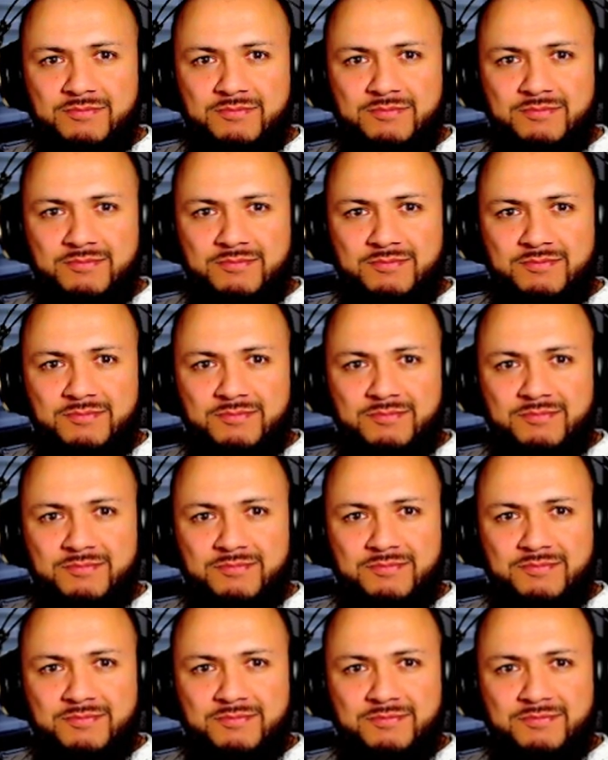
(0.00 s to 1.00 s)

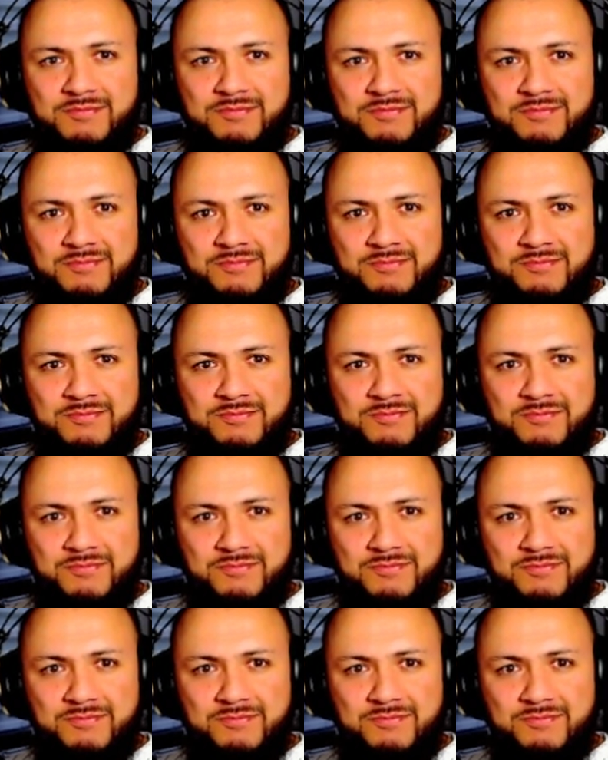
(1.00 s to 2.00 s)

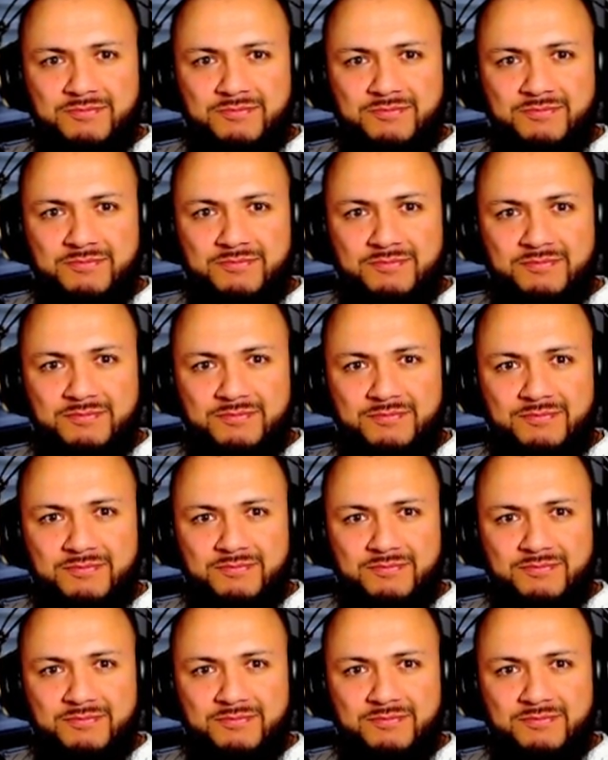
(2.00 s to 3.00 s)

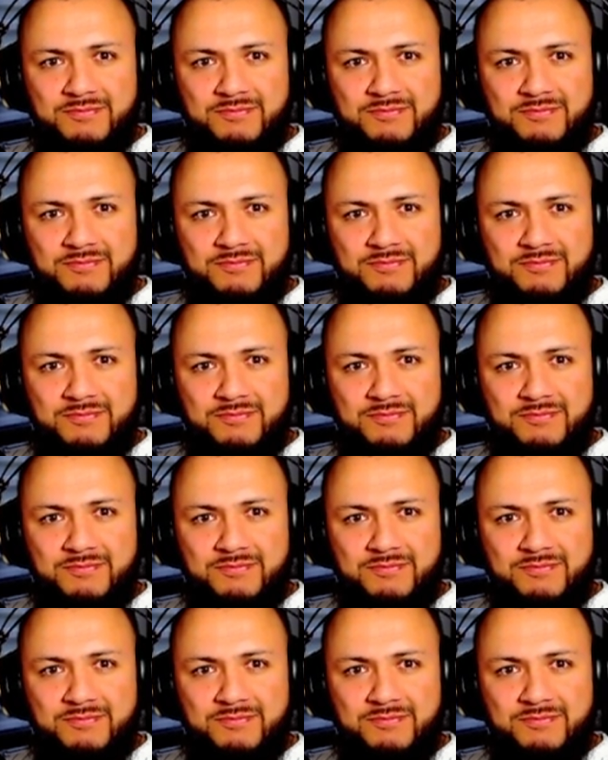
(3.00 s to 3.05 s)
No words are spoken by the person on screen.